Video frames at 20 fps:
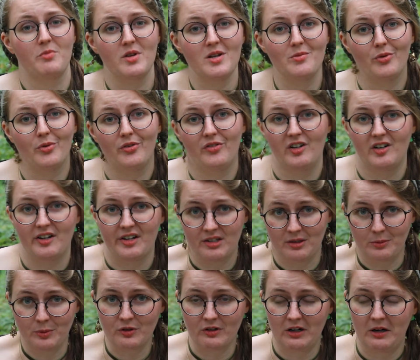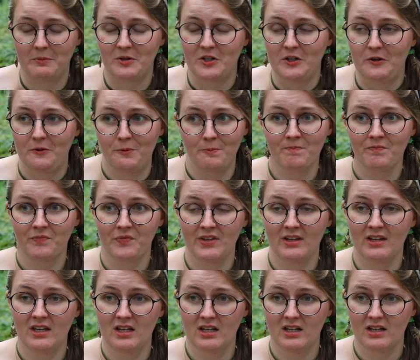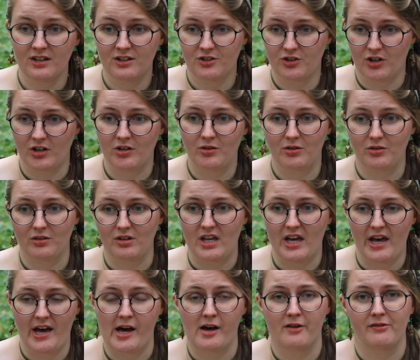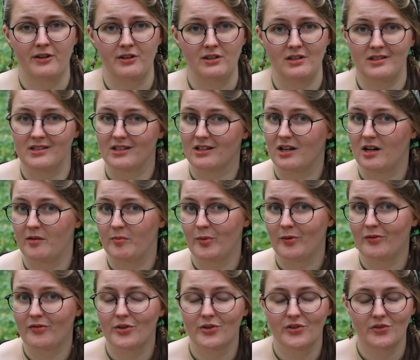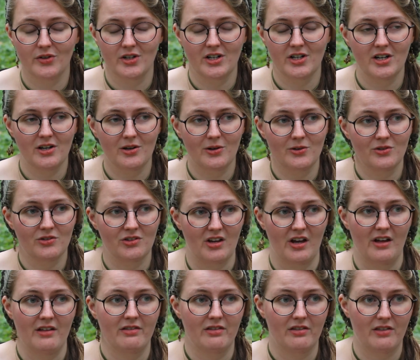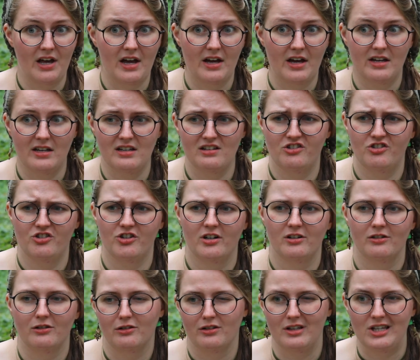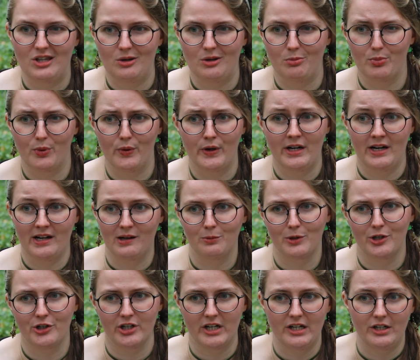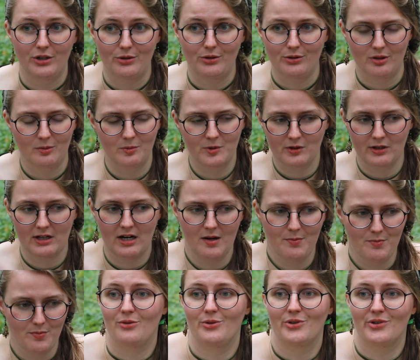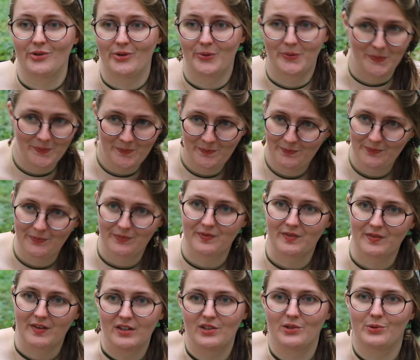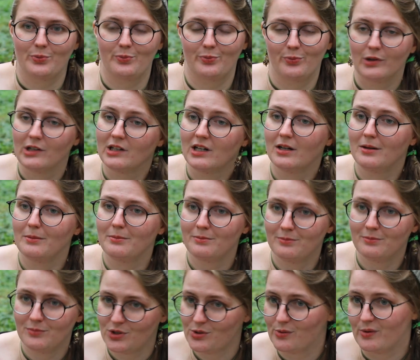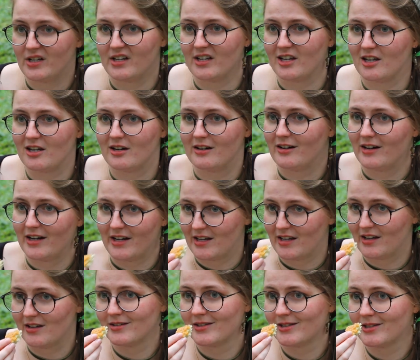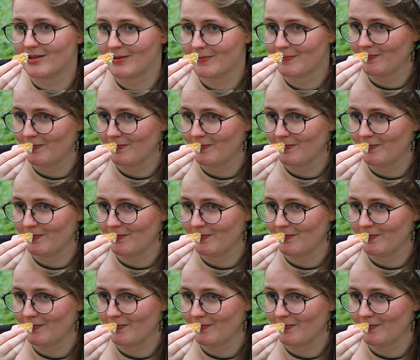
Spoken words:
people that I subscribe to generally have at least a couple of those videos, and that is generally the point at which I do subscribe, so that's what I'm doing here, I guess.